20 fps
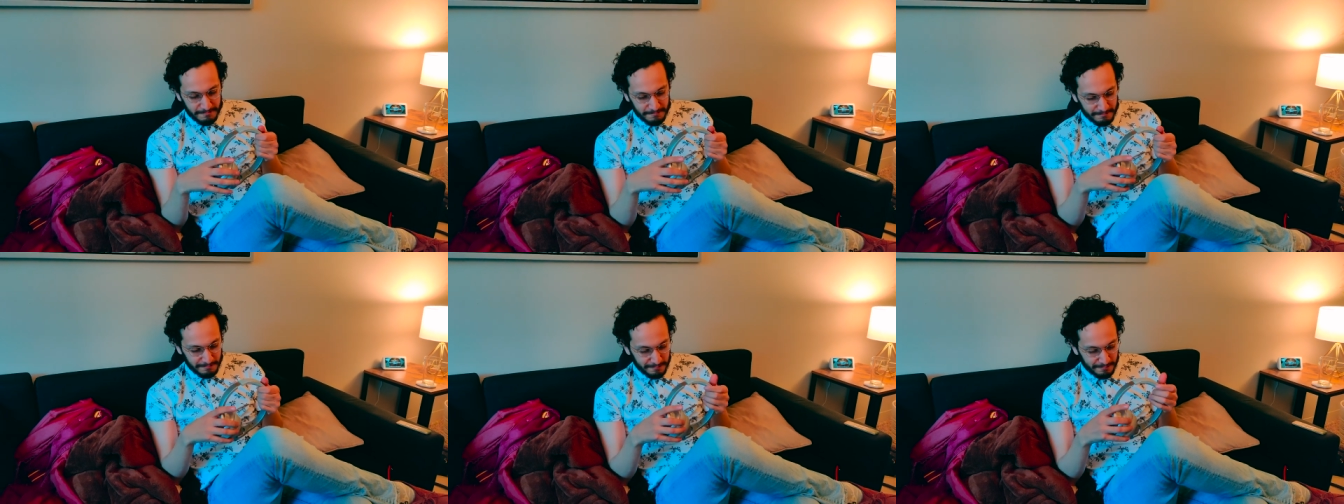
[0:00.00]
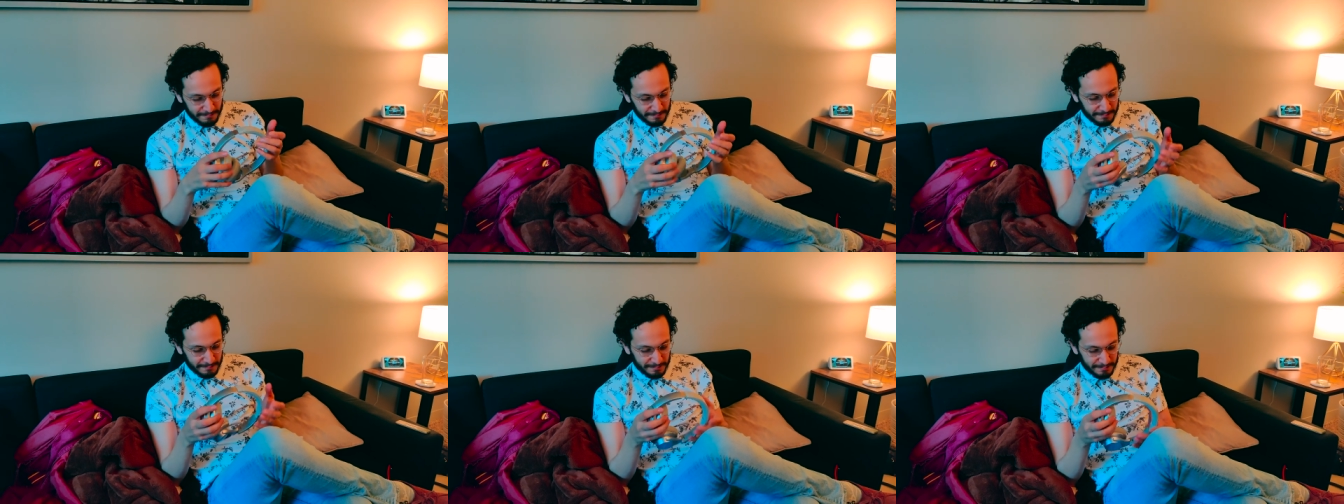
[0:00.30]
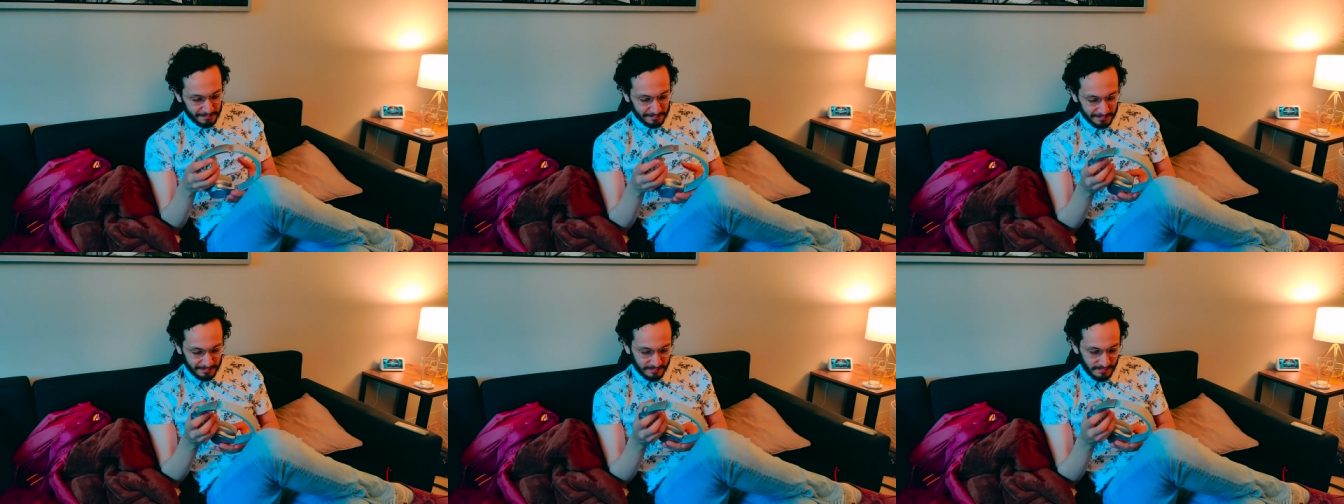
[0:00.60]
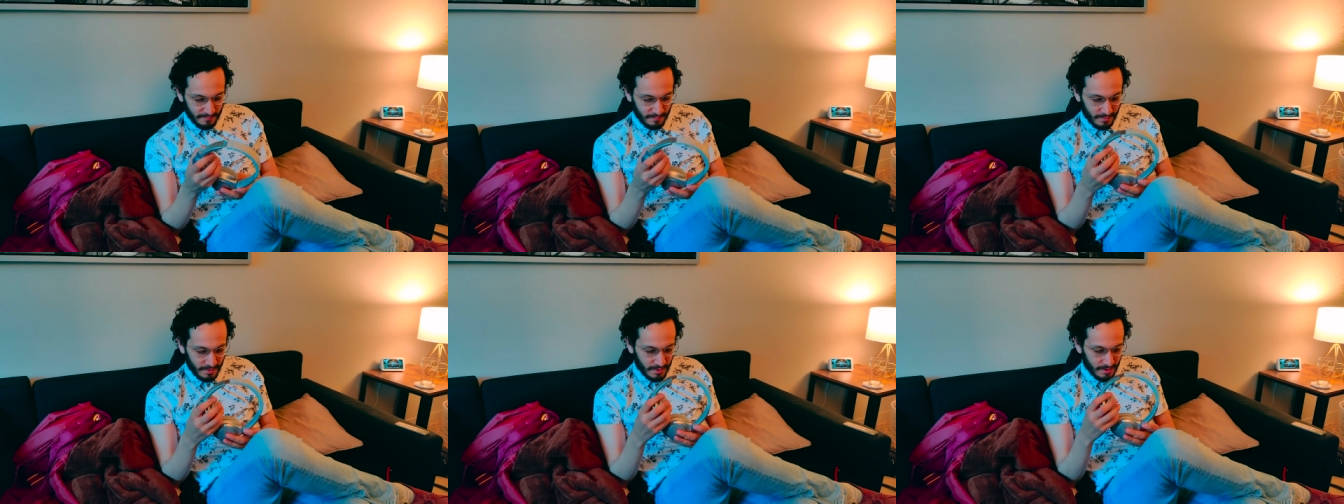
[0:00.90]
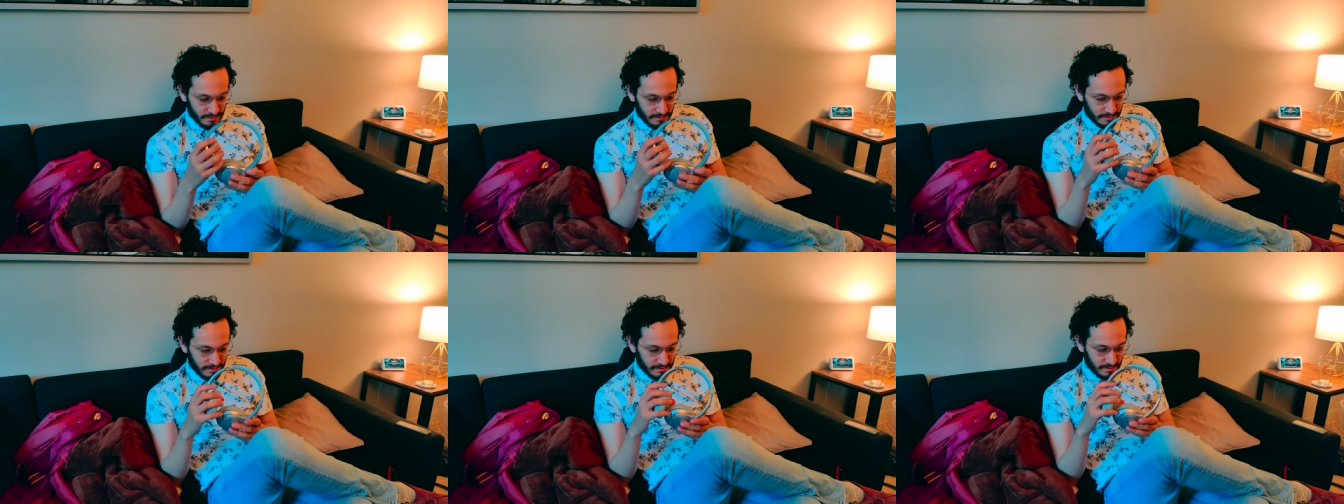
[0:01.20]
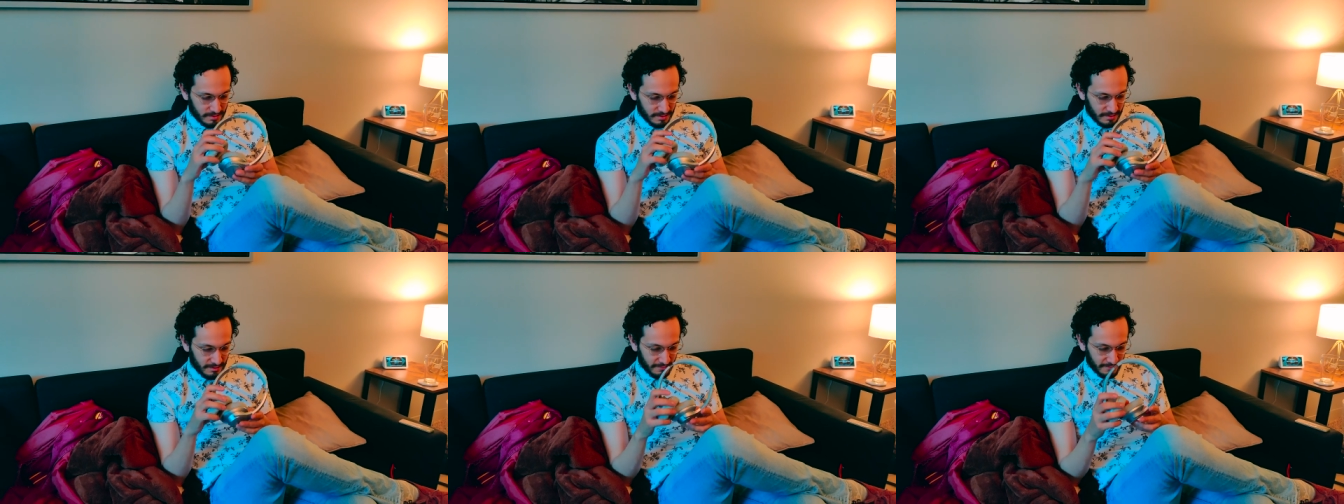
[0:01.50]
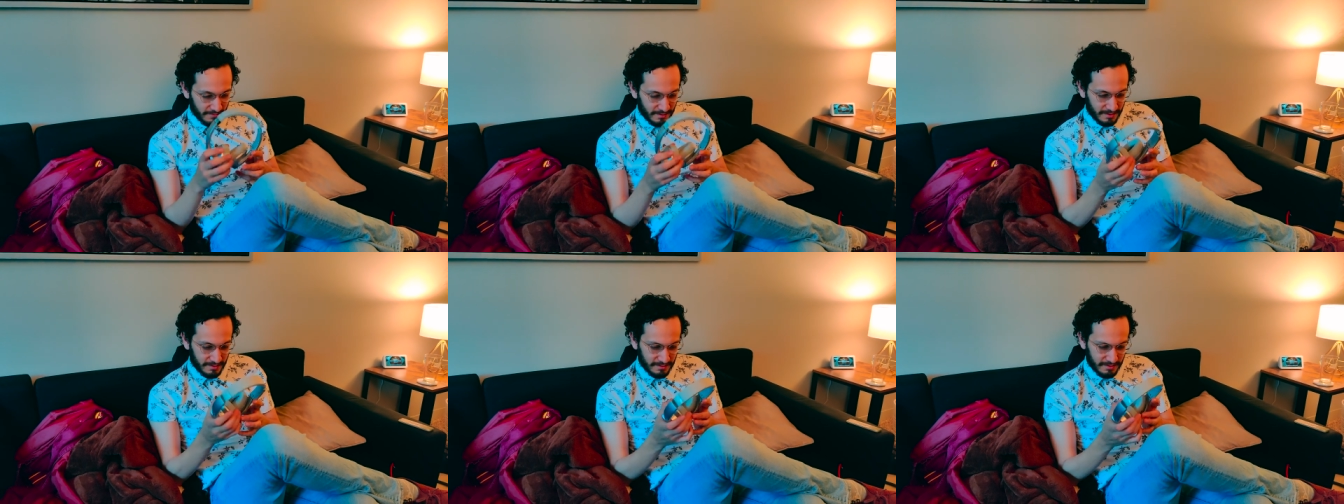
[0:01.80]
Hmm.
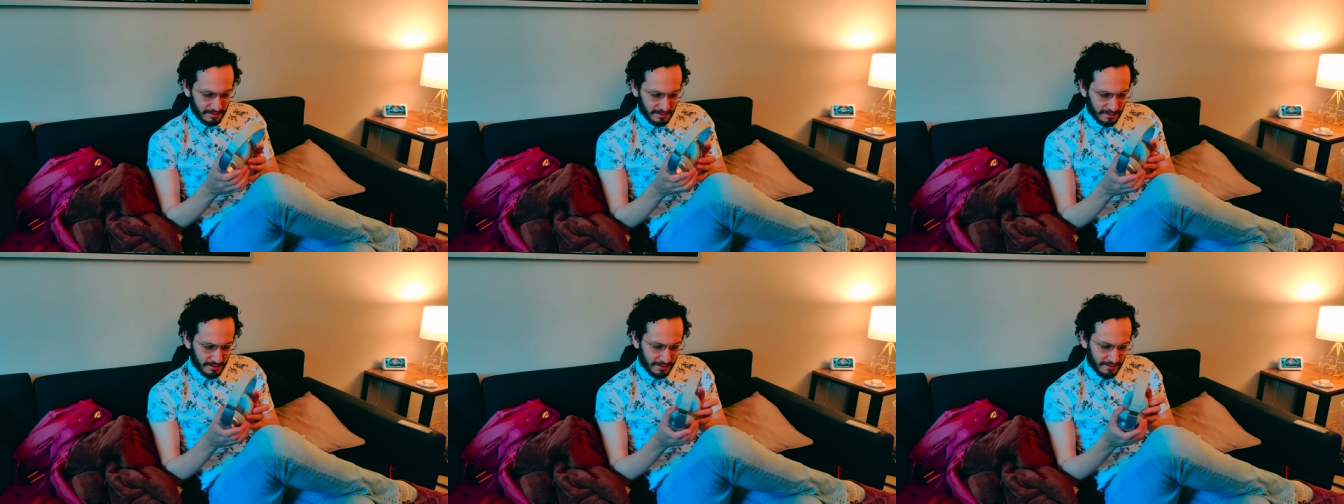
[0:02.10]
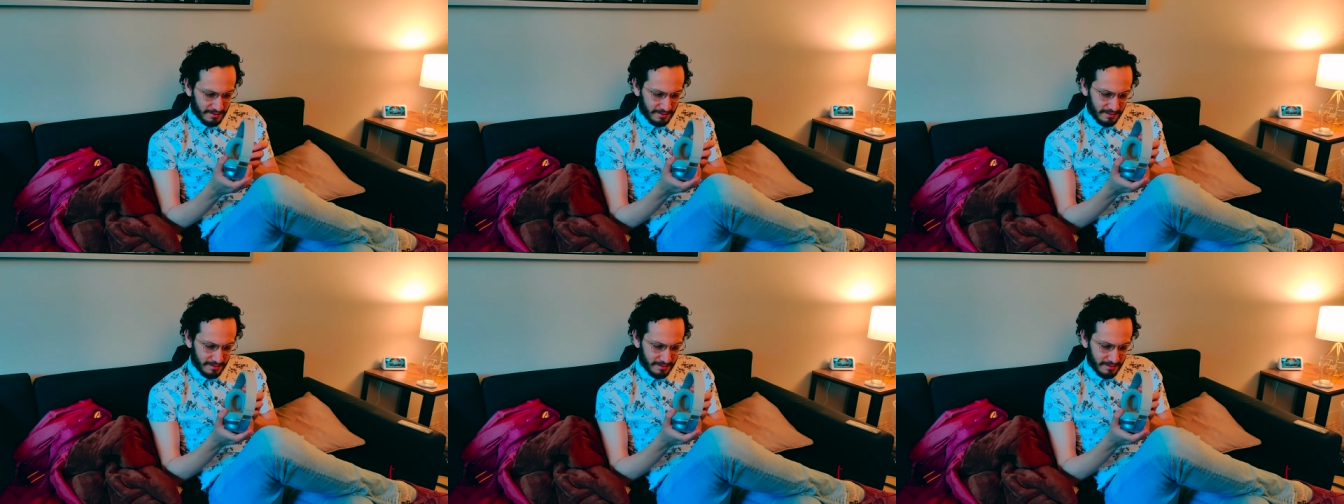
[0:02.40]
I don't know. I